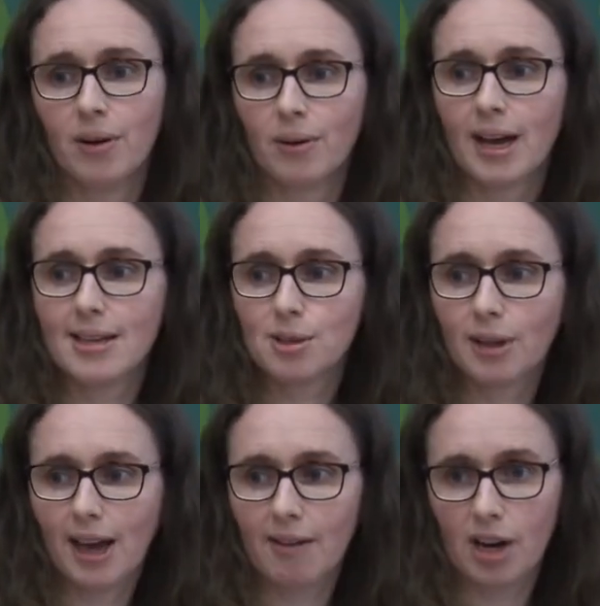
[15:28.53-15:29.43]
Okay, so
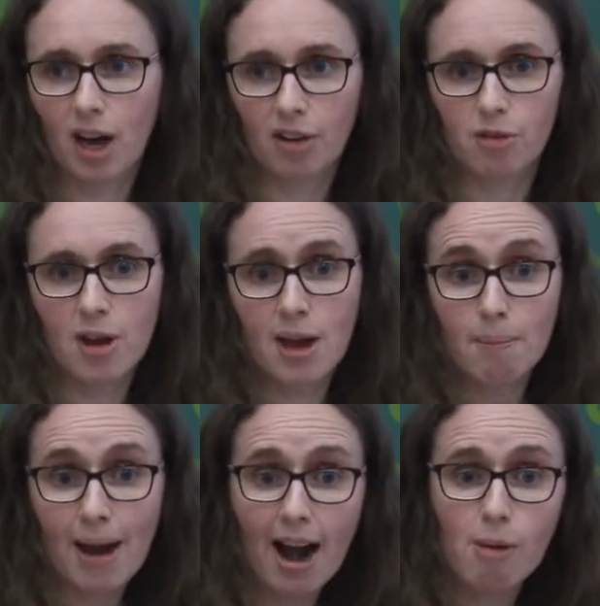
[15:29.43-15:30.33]
they have a lot of
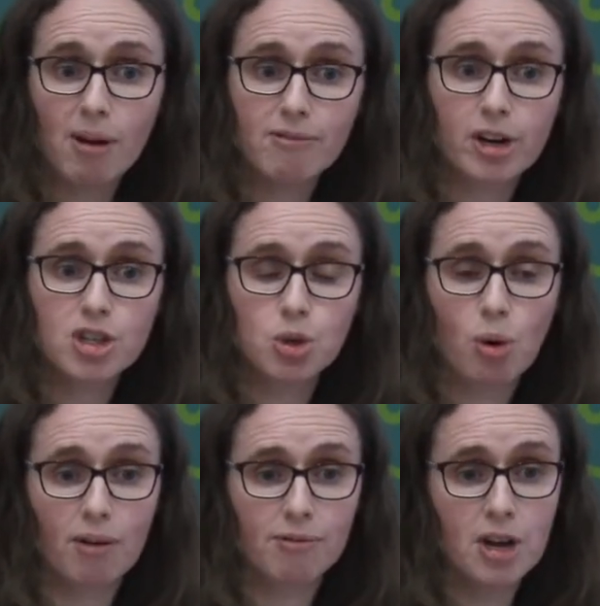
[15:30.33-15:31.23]
power by virtue
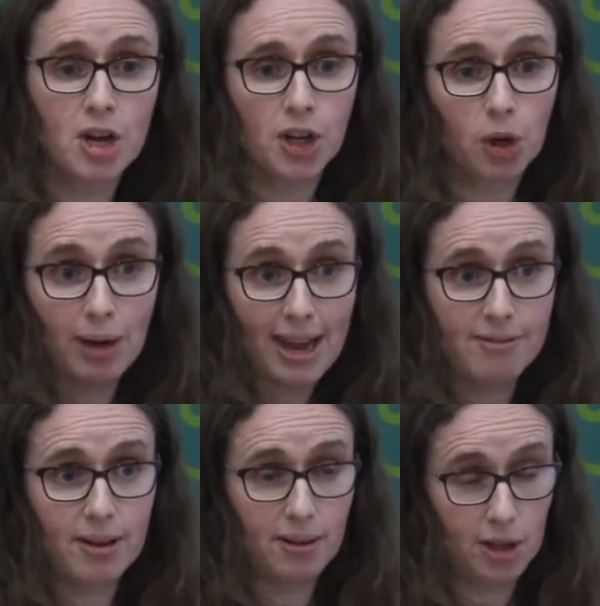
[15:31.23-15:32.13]
of,
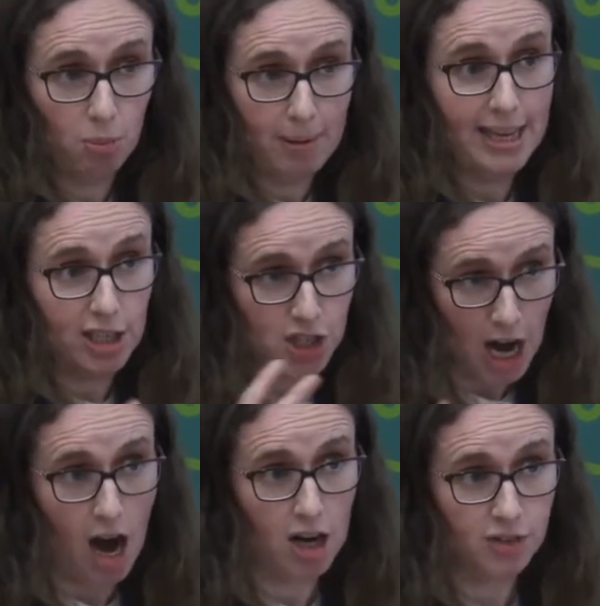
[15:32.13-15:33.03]
living, being in
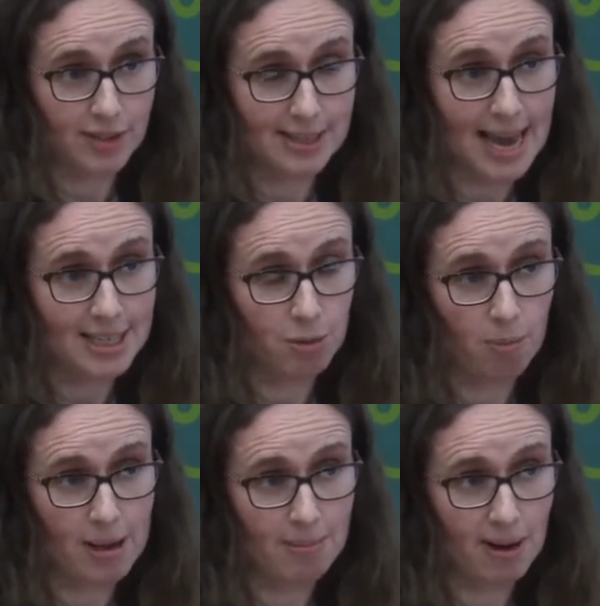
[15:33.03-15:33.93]
charge of the setting where
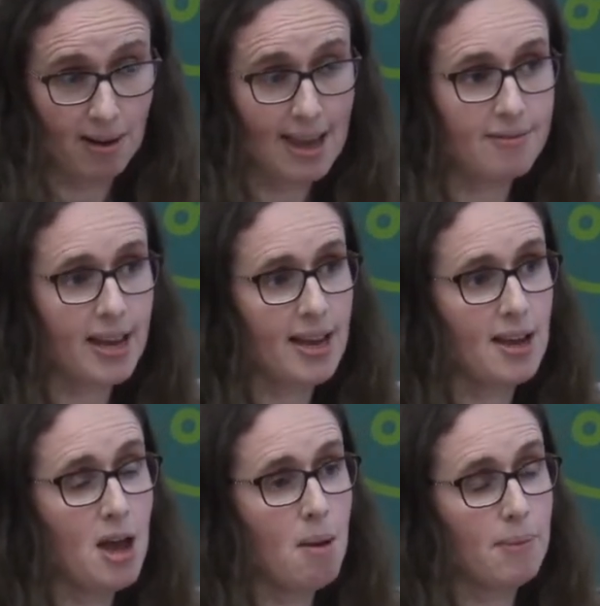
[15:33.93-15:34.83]
people are
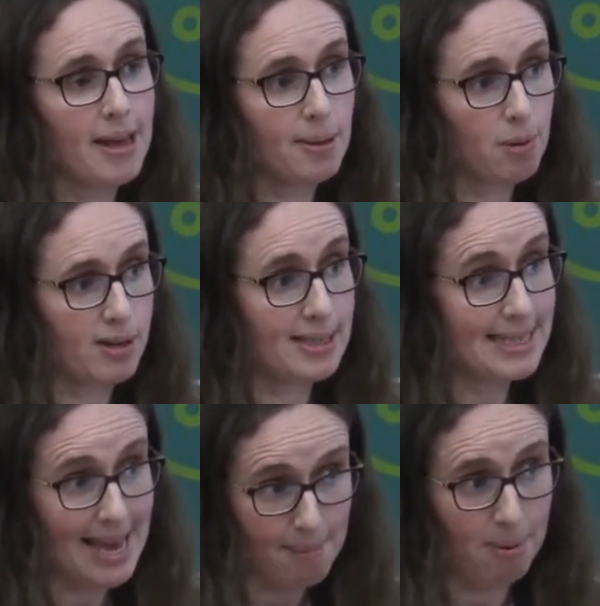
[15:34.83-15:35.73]
living, being the person
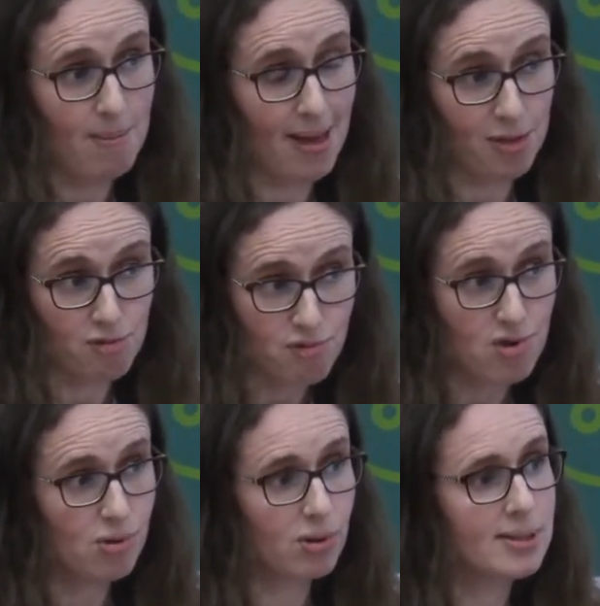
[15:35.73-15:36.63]
to implement the
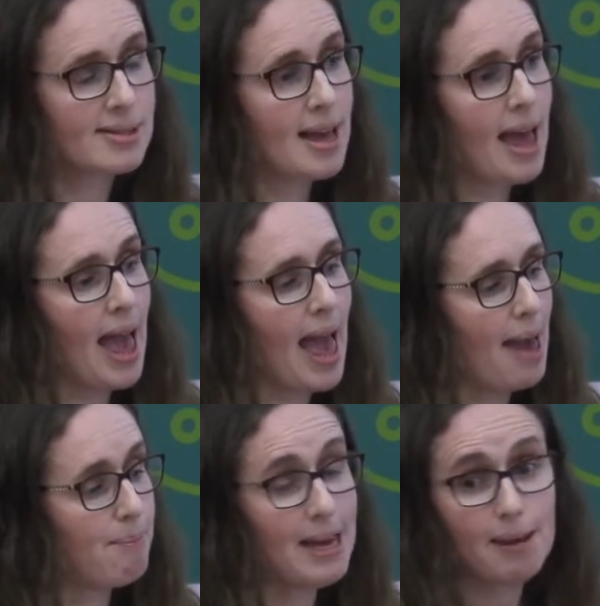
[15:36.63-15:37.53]
rules,
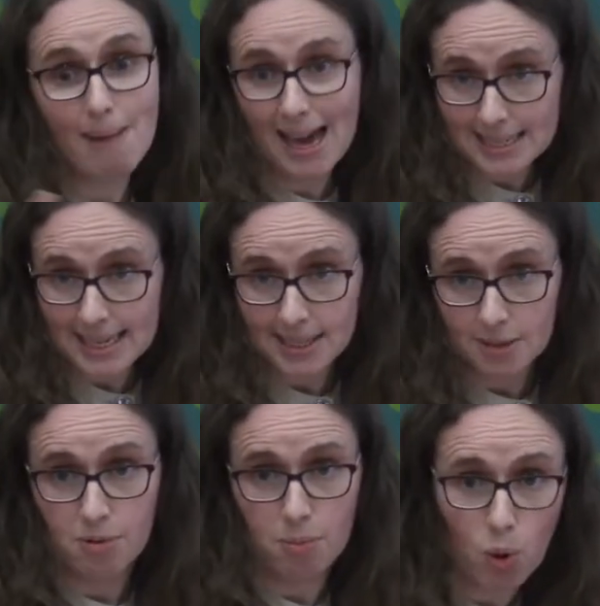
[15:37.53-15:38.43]
and being
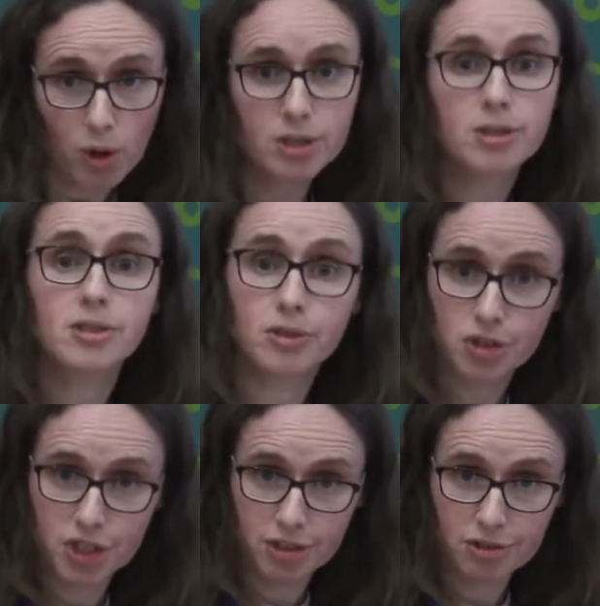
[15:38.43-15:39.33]
mandated reporters under
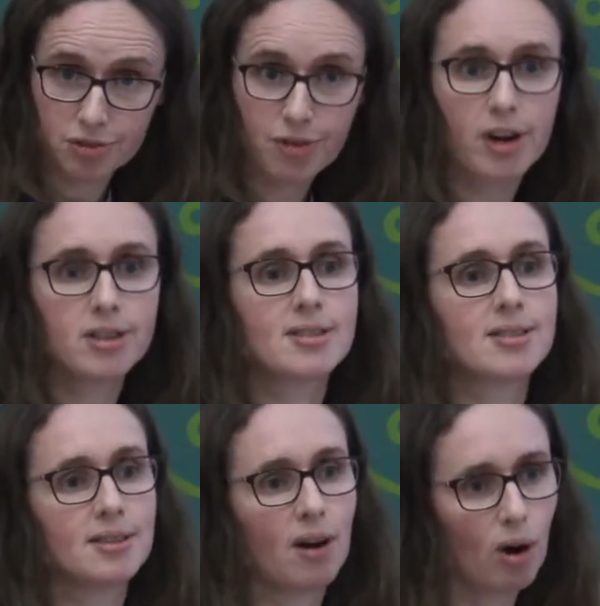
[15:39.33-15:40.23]
Children
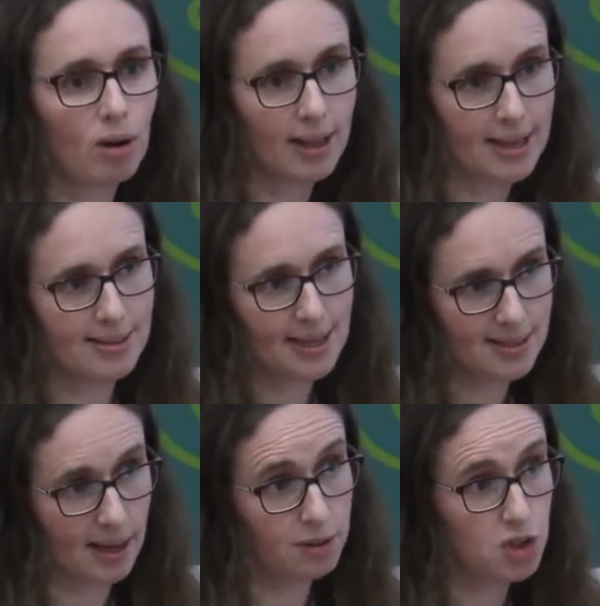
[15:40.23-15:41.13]
First. All these,
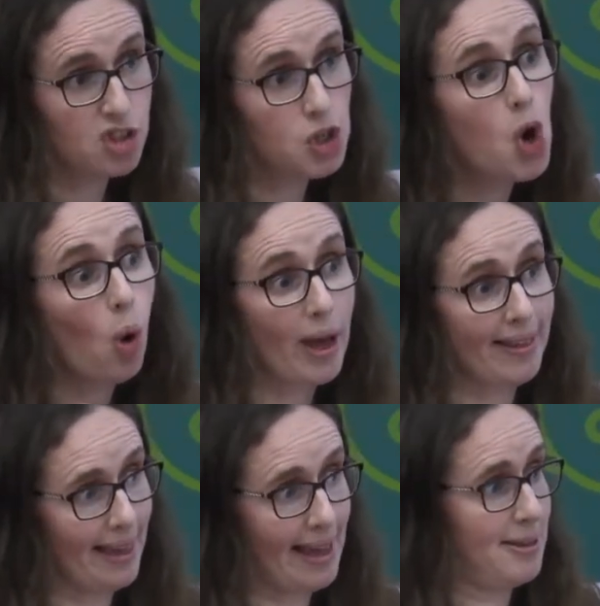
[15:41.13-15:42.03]
and just
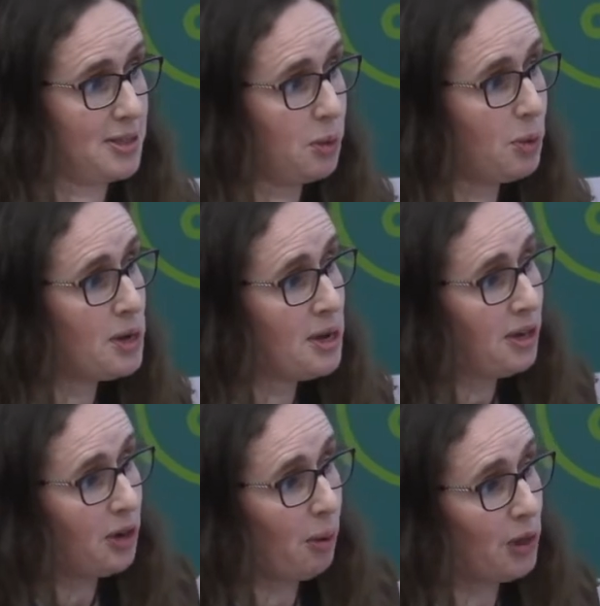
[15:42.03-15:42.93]
knowing things. So,
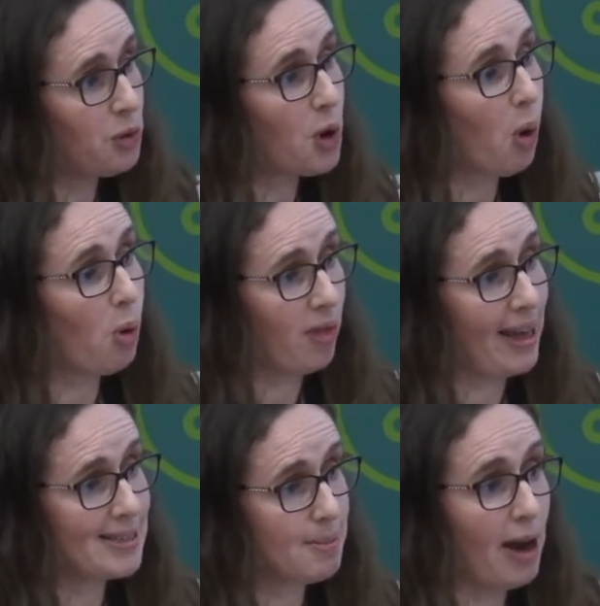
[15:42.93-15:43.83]
when you know
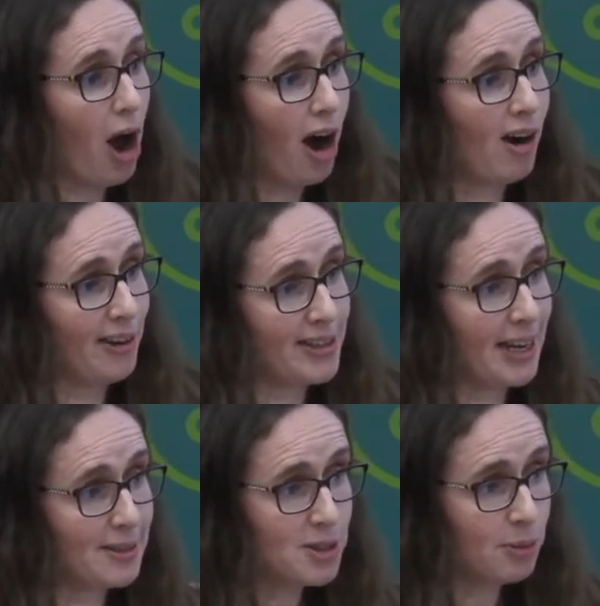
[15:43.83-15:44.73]
things about Ireland,
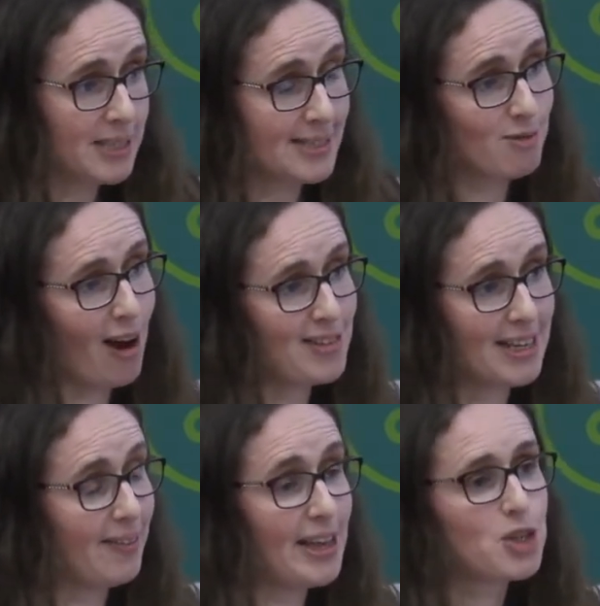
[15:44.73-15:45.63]
and somebody's arrived
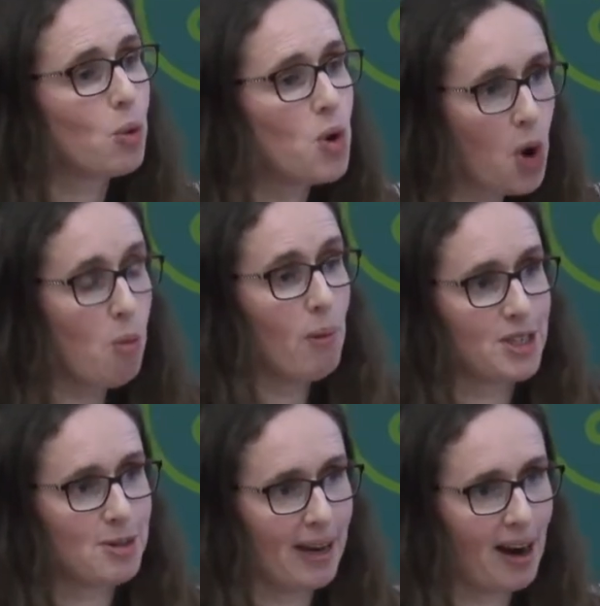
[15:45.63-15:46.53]
in and they don't know
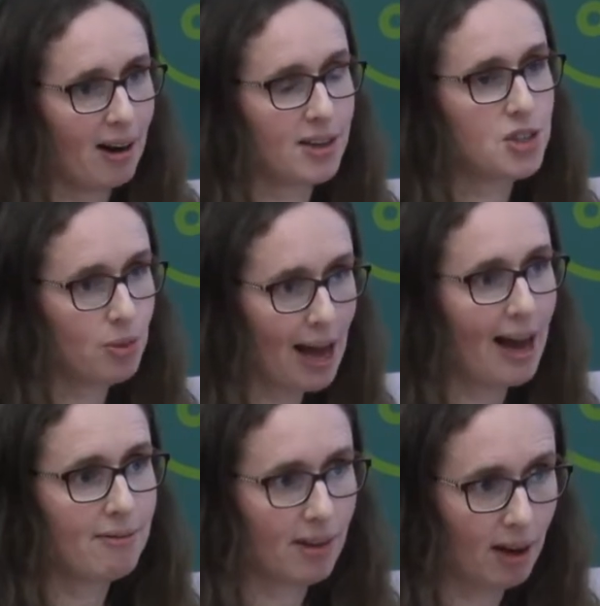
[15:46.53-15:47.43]
much about Ireland, you
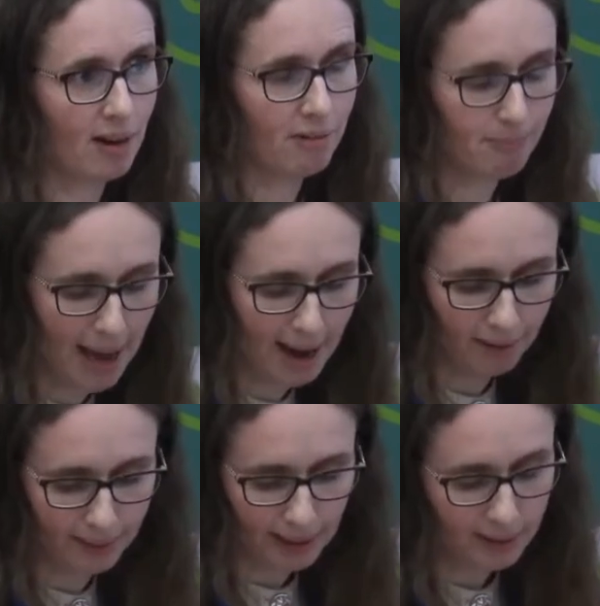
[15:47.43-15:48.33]
have a lot of power
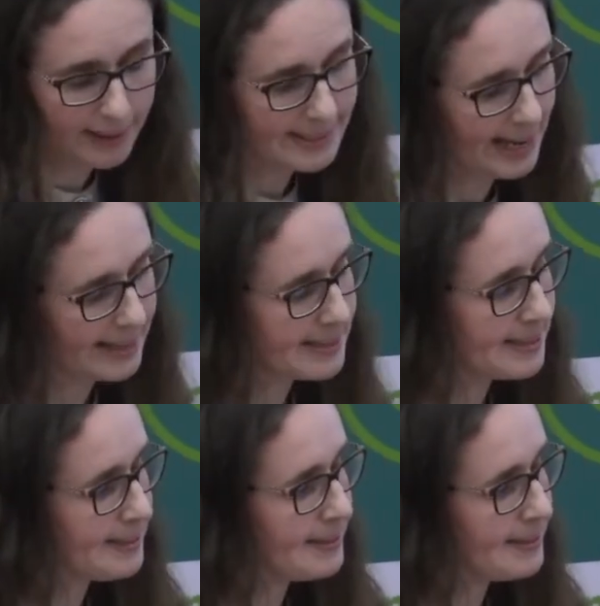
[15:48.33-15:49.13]
in that context.